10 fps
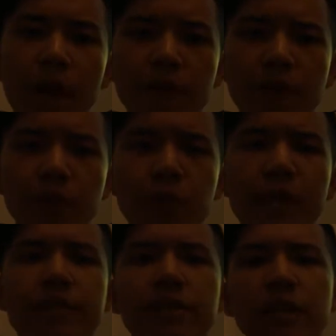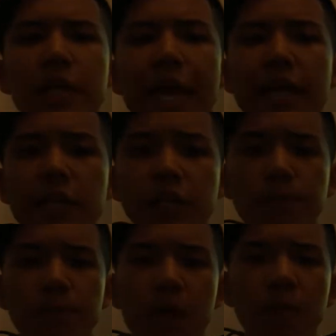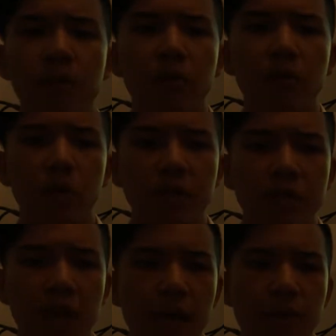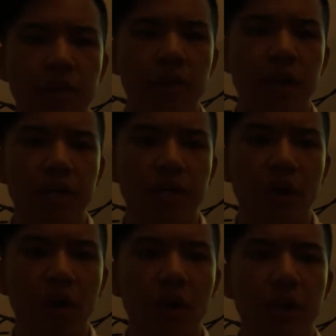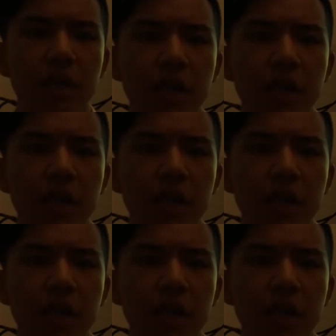For that reason, this paper was emphasized on